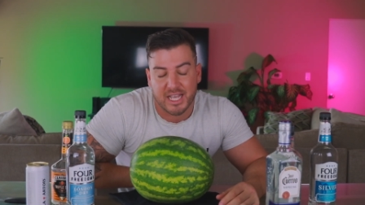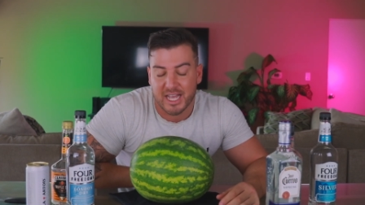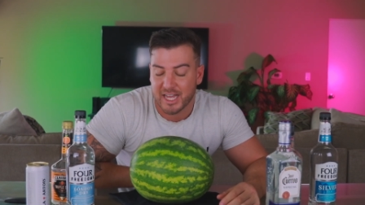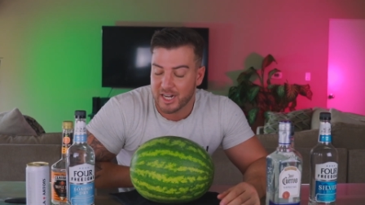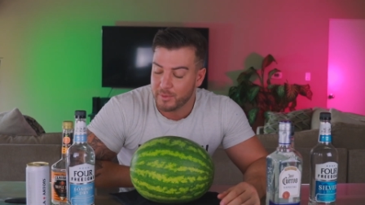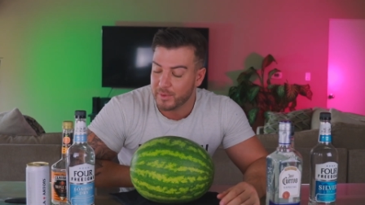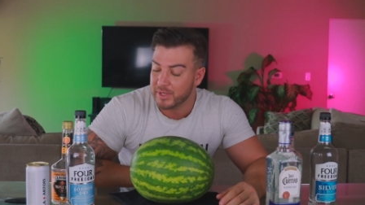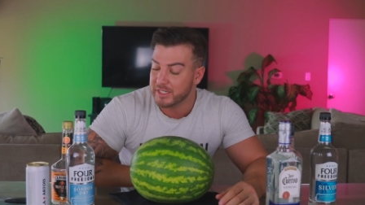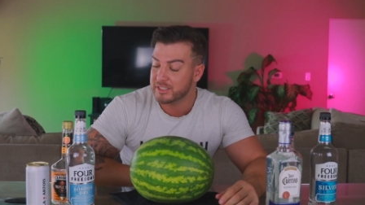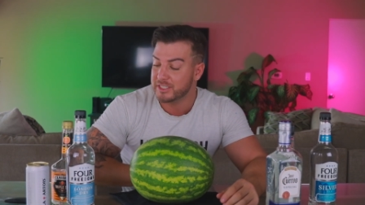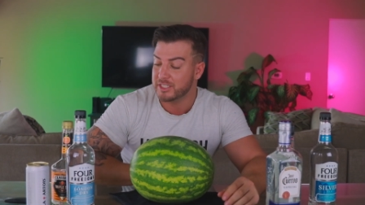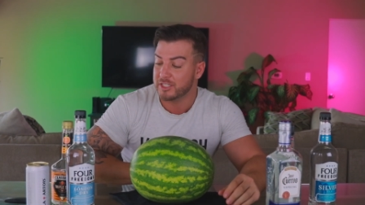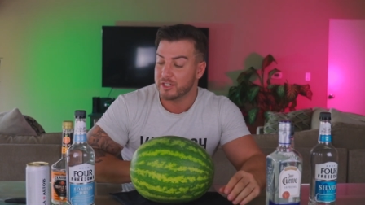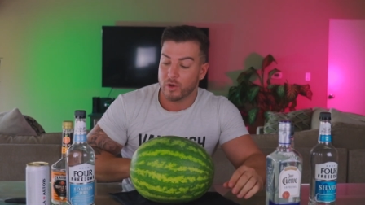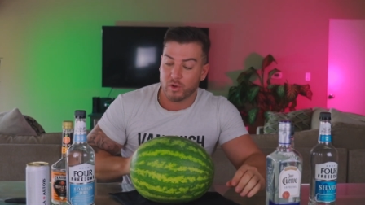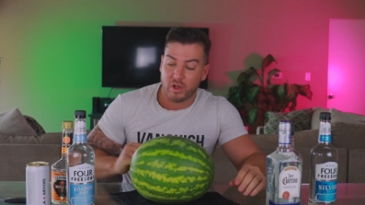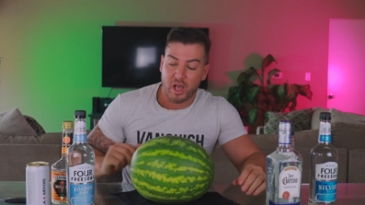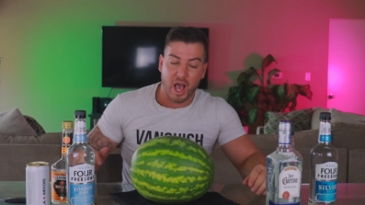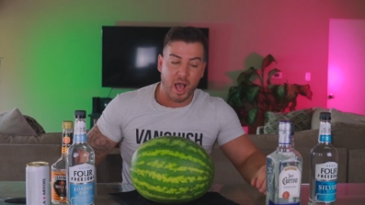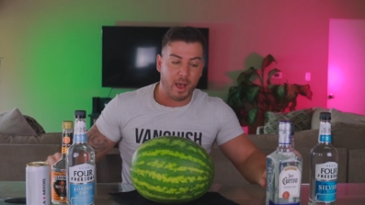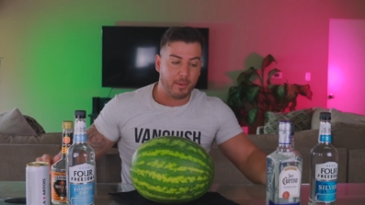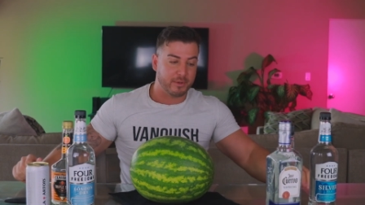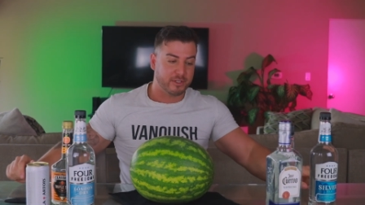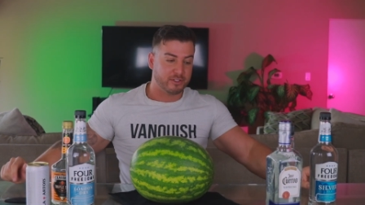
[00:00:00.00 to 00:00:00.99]
I don't want to see no
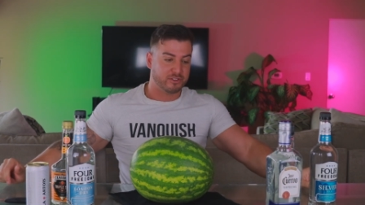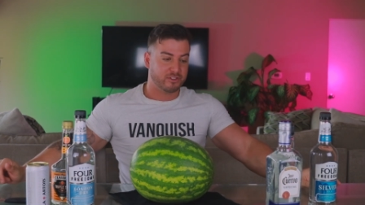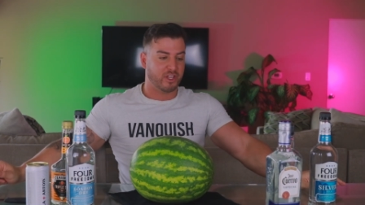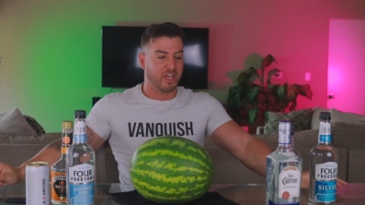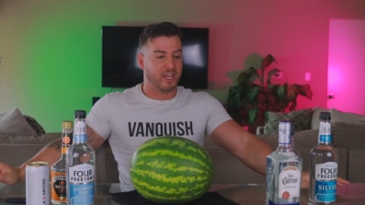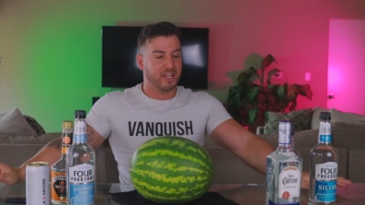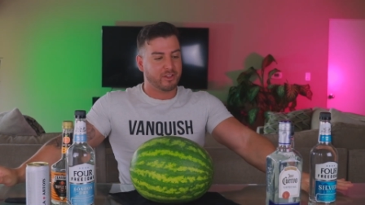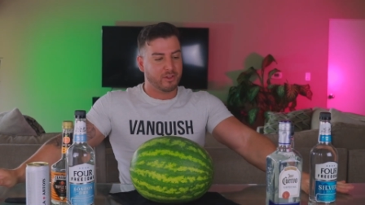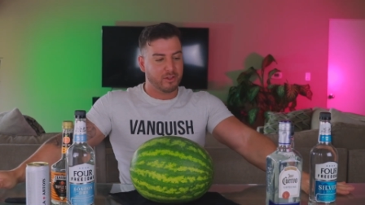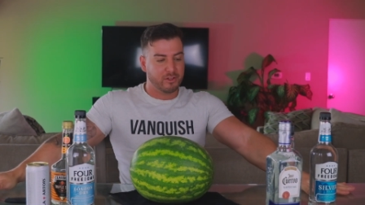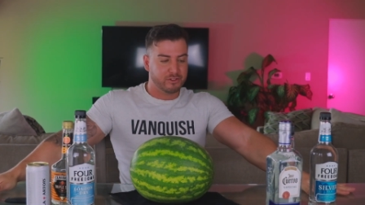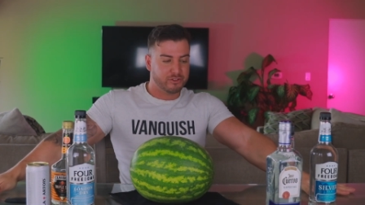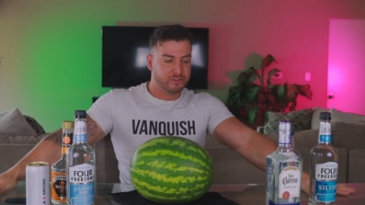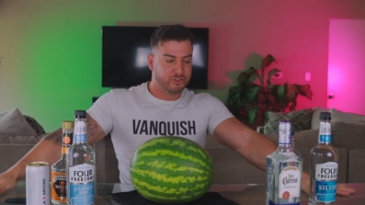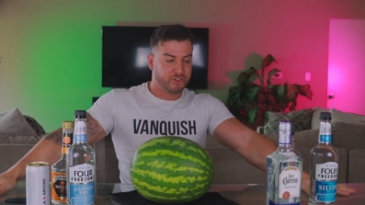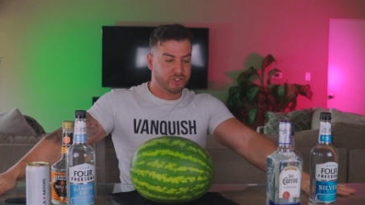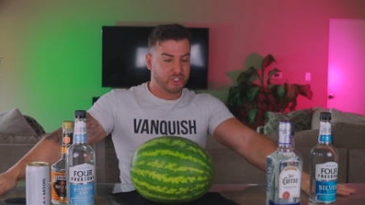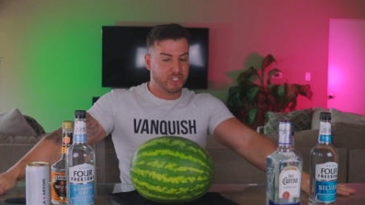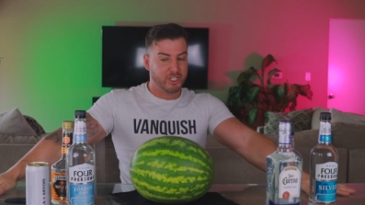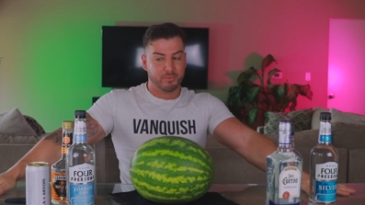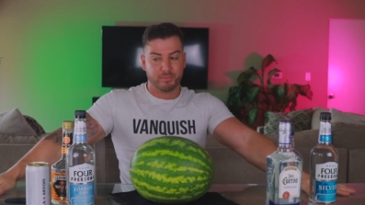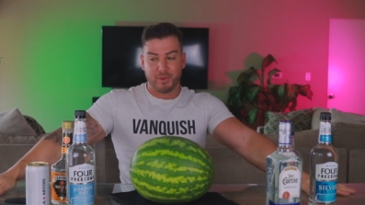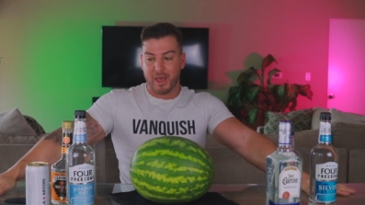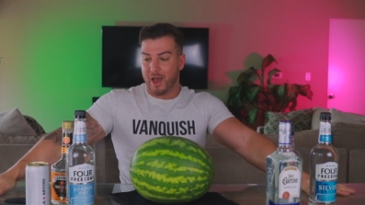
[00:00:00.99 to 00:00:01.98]
comments like,
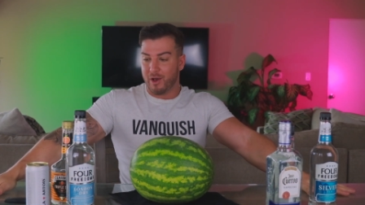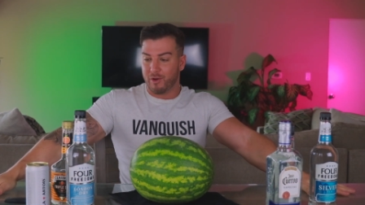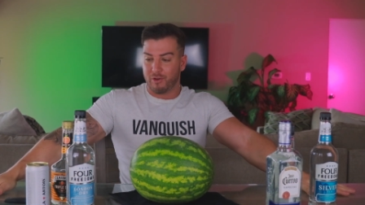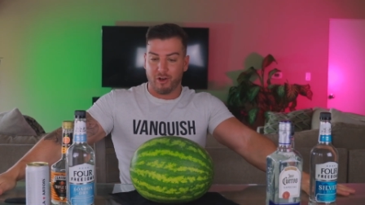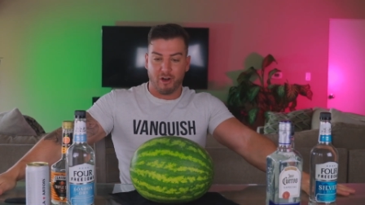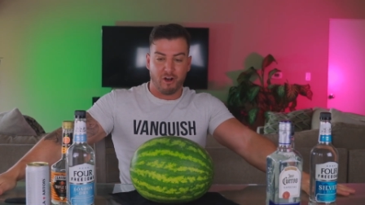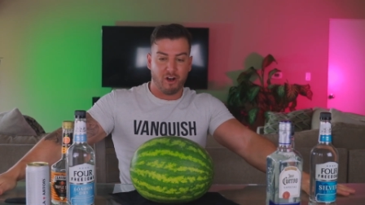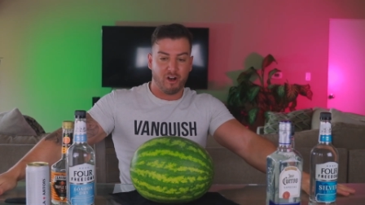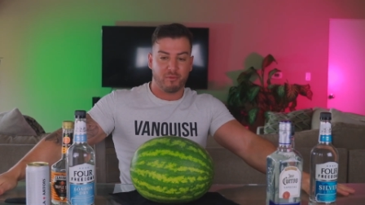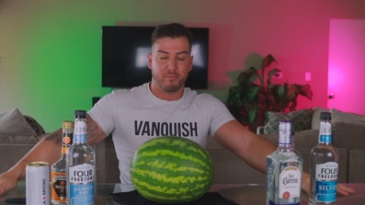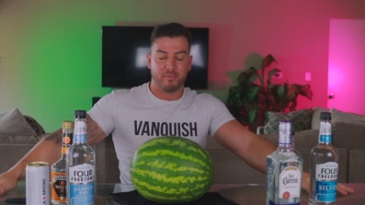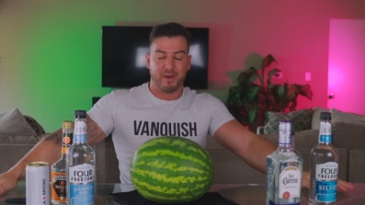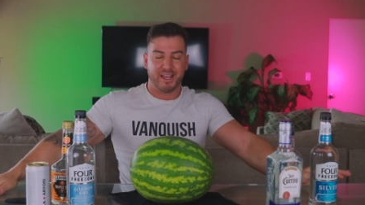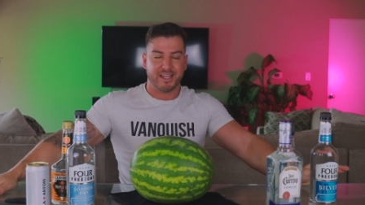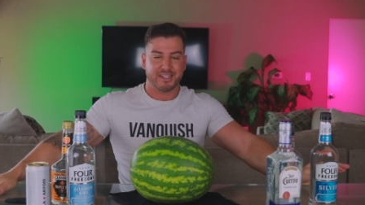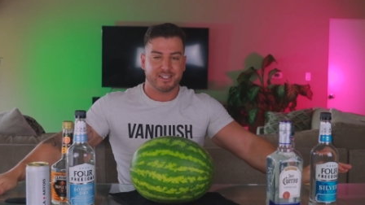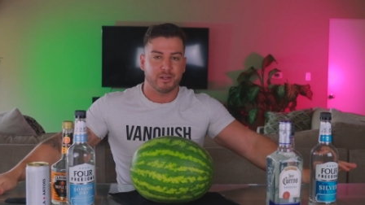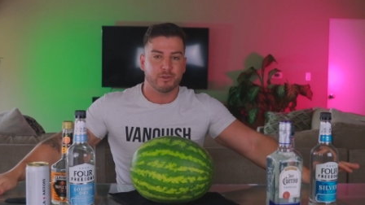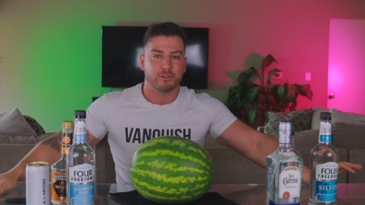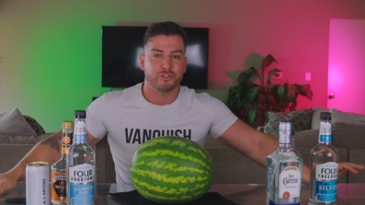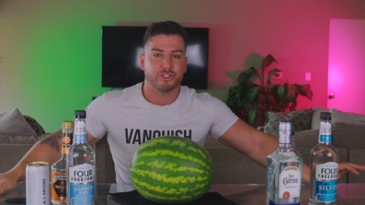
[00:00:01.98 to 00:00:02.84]
cheap alcohol, Mike. No